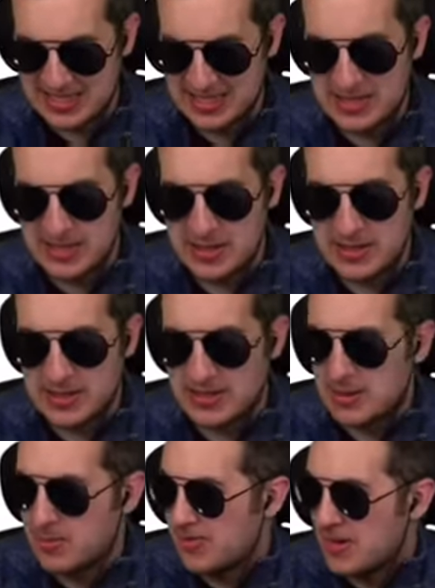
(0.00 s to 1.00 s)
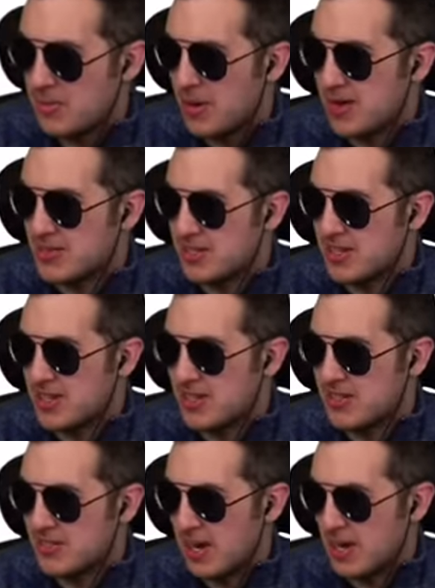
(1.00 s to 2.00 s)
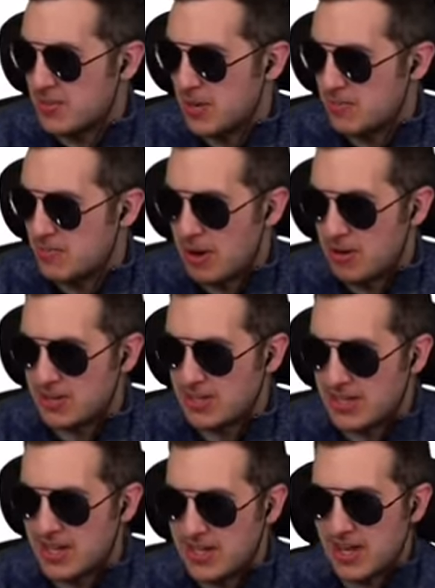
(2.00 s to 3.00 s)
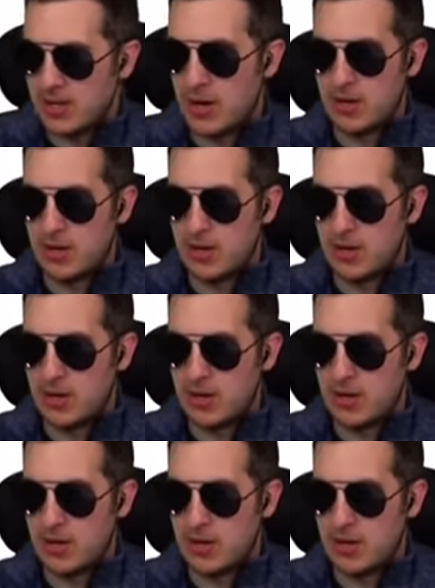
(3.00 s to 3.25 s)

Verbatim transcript: Any, any, it's some of them I, actually I, can climb me, up mountains and they